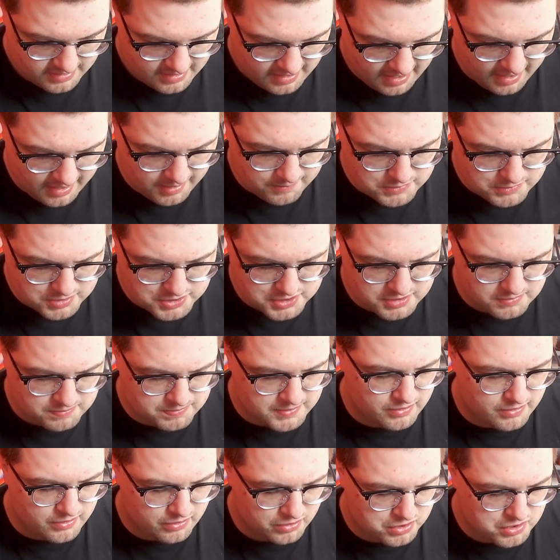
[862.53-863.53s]
and it must have
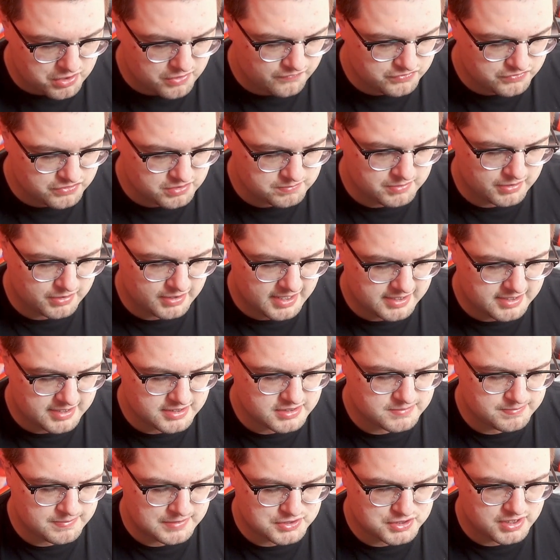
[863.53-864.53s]
been uncomfortable, like,
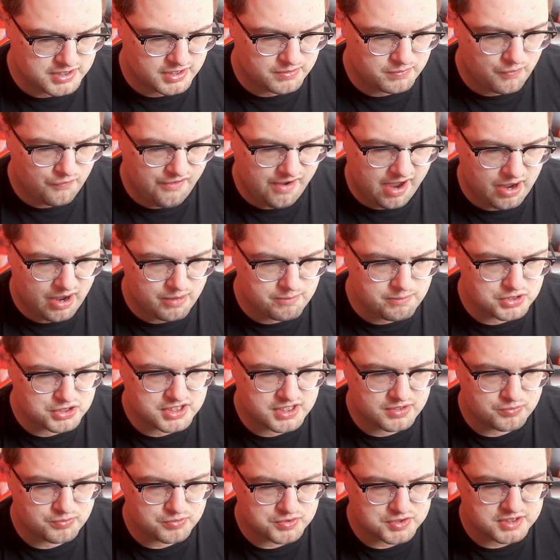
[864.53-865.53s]
especially with how much
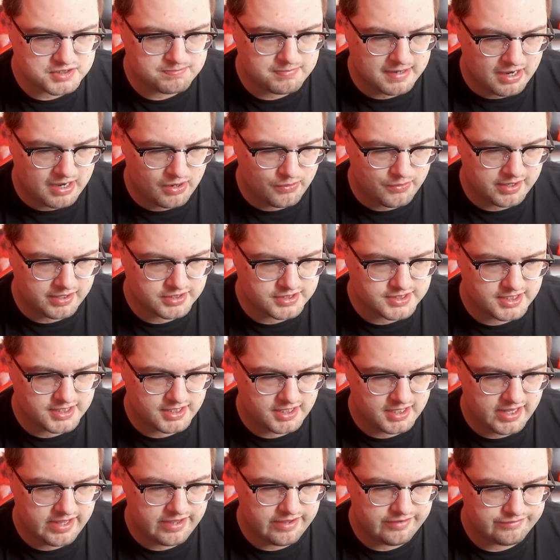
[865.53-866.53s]
he was spouting to
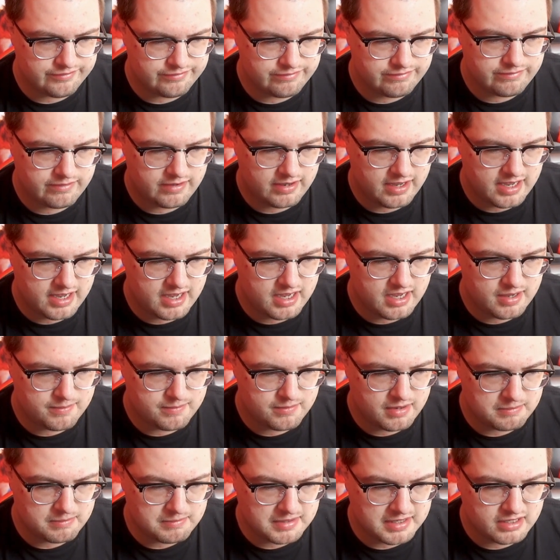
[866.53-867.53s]
Liv.
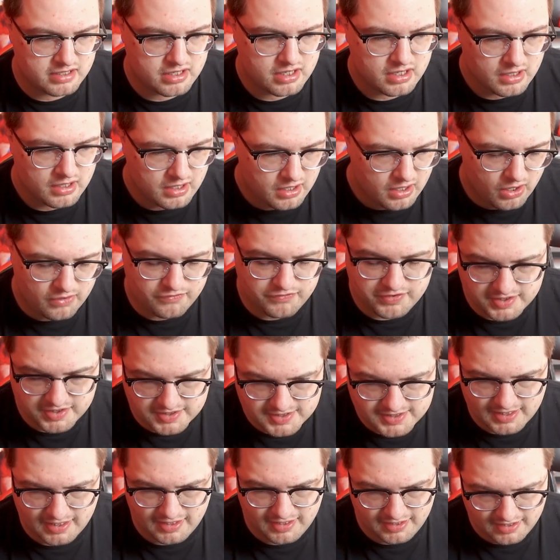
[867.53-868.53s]
I mean,
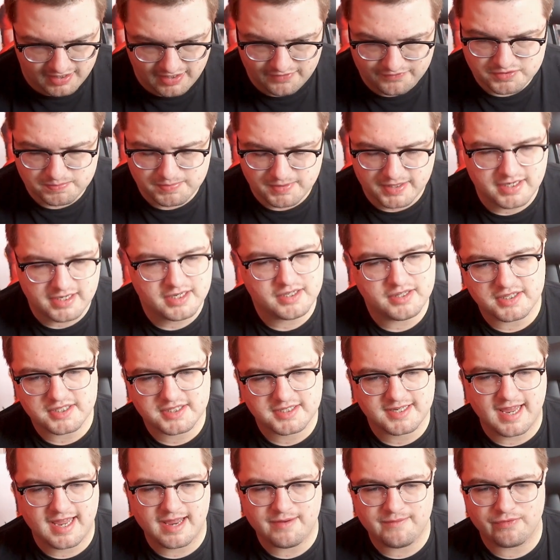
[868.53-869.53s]
obviously, Liv's been in
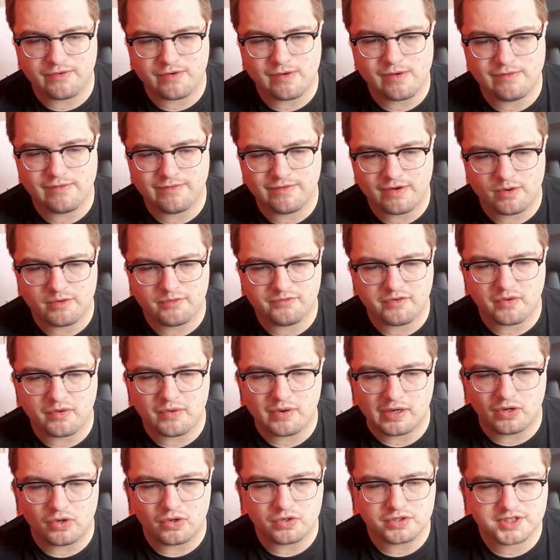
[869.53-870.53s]
this game for a very,
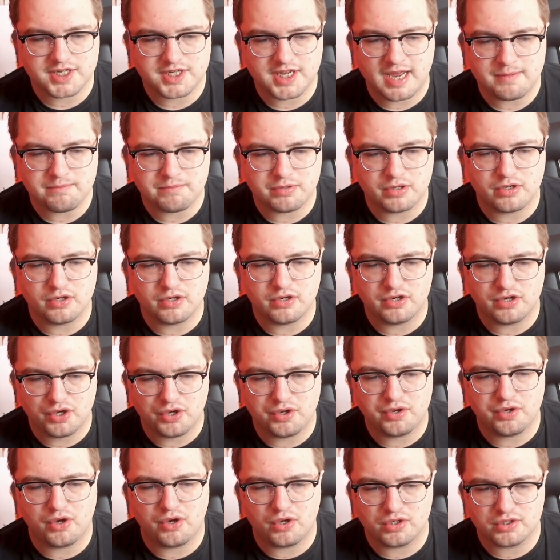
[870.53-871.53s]
very long time, but
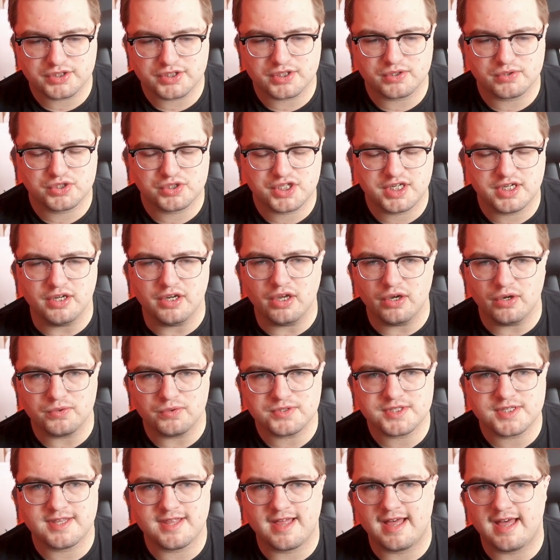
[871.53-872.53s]
also she
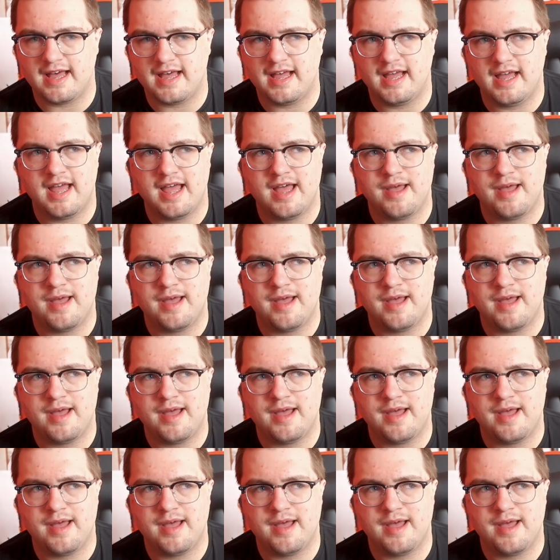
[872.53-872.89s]
knows that